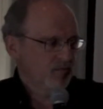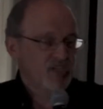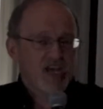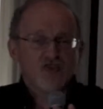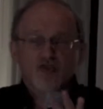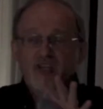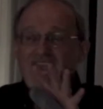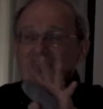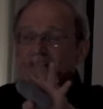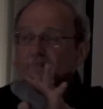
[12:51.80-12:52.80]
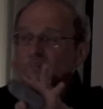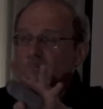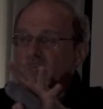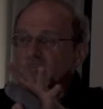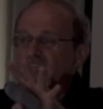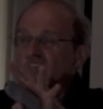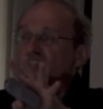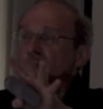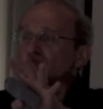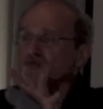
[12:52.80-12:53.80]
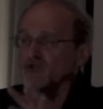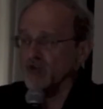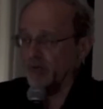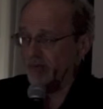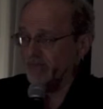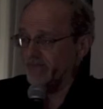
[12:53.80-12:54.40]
Potentially half of the men in this room.